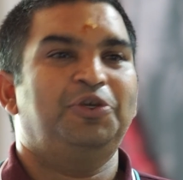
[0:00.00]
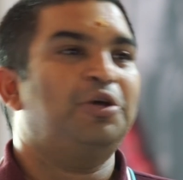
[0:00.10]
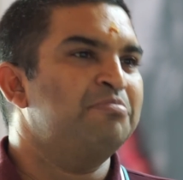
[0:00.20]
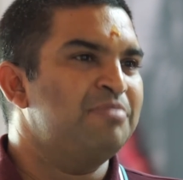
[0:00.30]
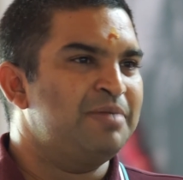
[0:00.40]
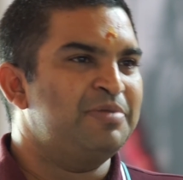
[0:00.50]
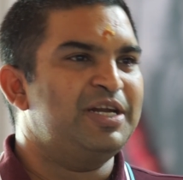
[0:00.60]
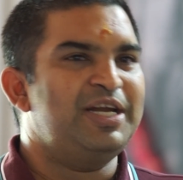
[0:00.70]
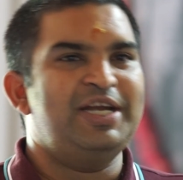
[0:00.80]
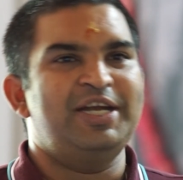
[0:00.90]
Your
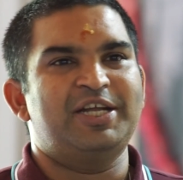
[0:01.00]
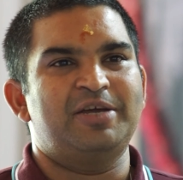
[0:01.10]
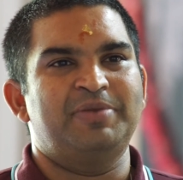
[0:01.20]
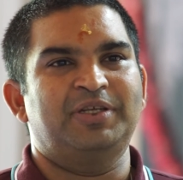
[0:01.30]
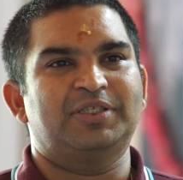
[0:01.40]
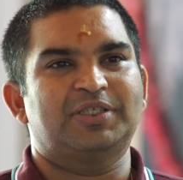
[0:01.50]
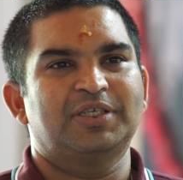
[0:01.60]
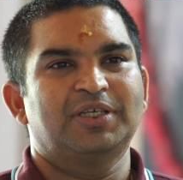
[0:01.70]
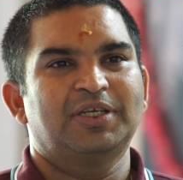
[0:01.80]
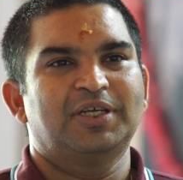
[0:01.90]
memory determines